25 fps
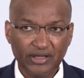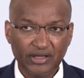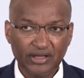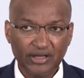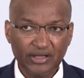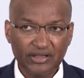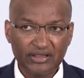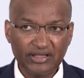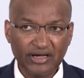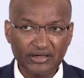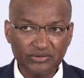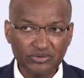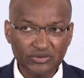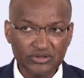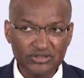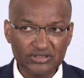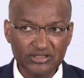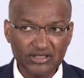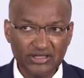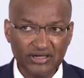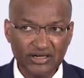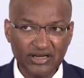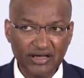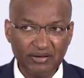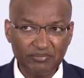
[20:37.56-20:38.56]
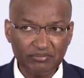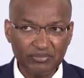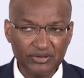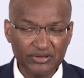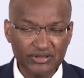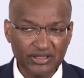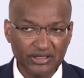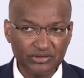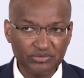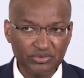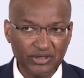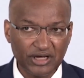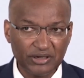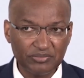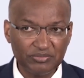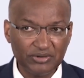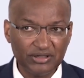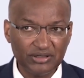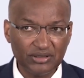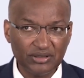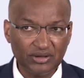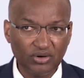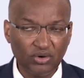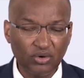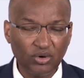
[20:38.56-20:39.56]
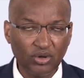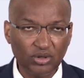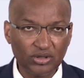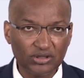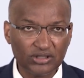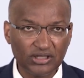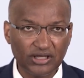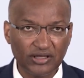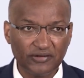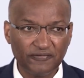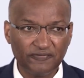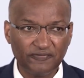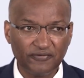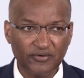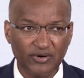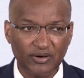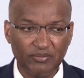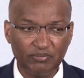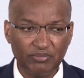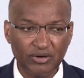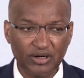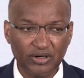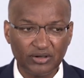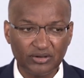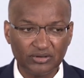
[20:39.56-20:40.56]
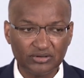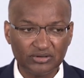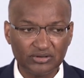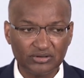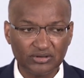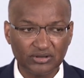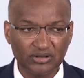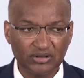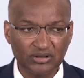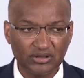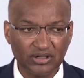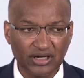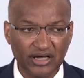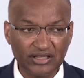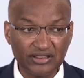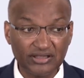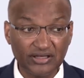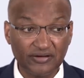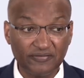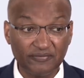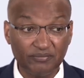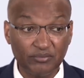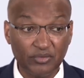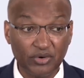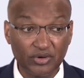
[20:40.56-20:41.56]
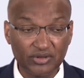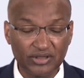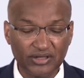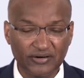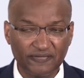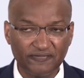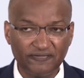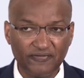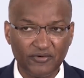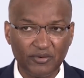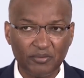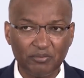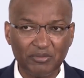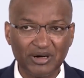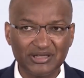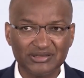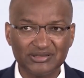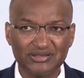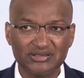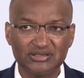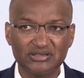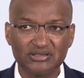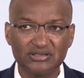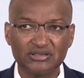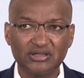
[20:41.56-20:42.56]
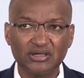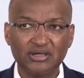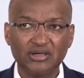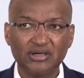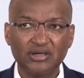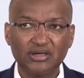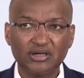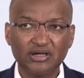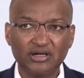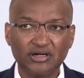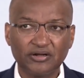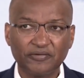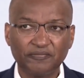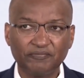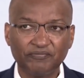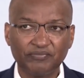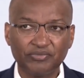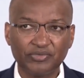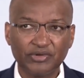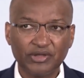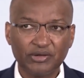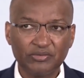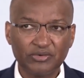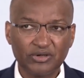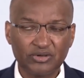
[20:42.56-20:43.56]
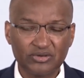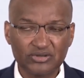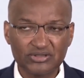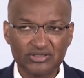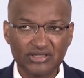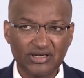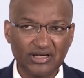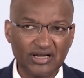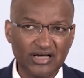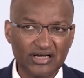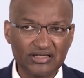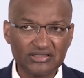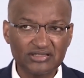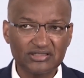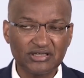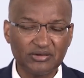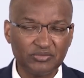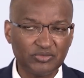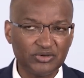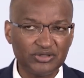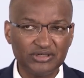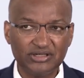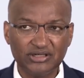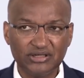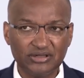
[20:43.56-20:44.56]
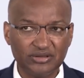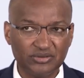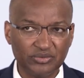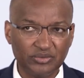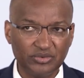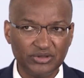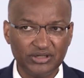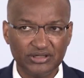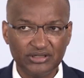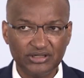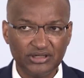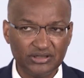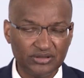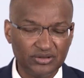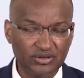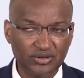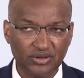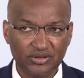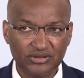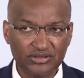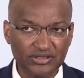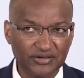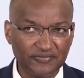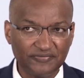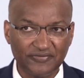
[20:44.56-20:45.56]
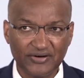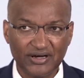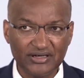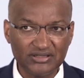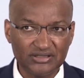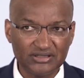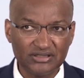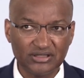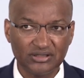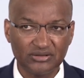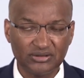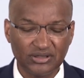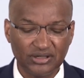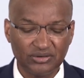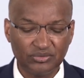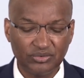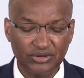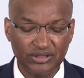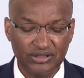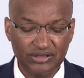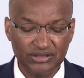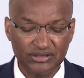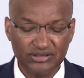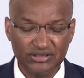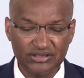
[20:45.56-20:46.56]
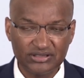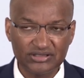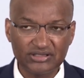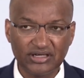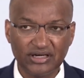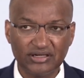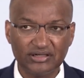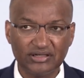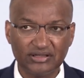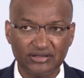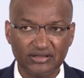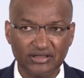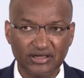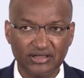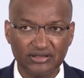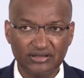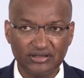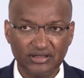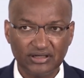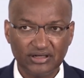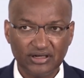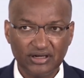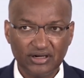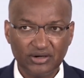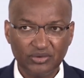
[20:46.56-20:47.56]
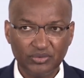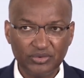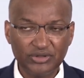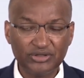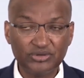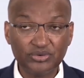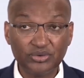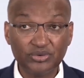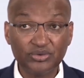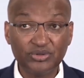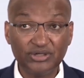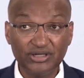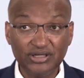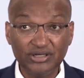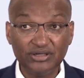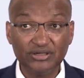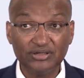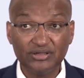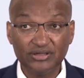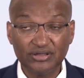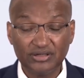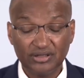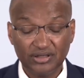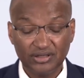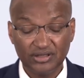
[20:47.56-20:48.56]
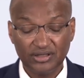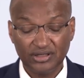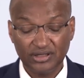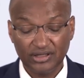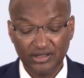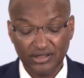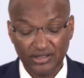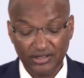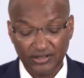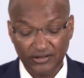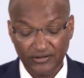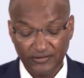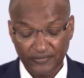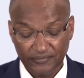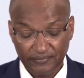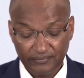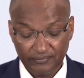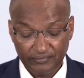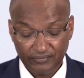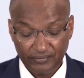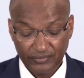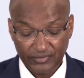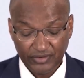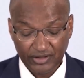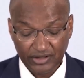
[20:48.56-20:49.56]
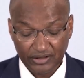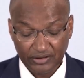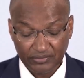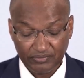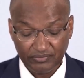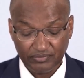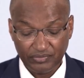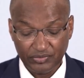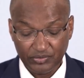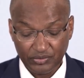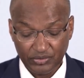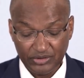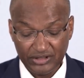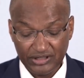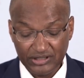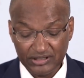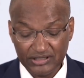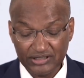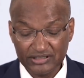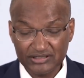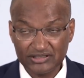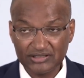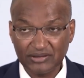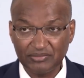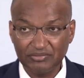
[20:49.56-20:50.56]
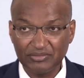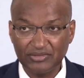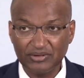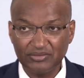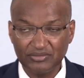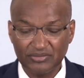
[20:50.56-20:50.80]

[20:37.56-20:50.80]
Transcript: That was the number that we had been holding for about, I think, more than 4 months. Because the last time we did not revise it, and we decided that we do need we needed some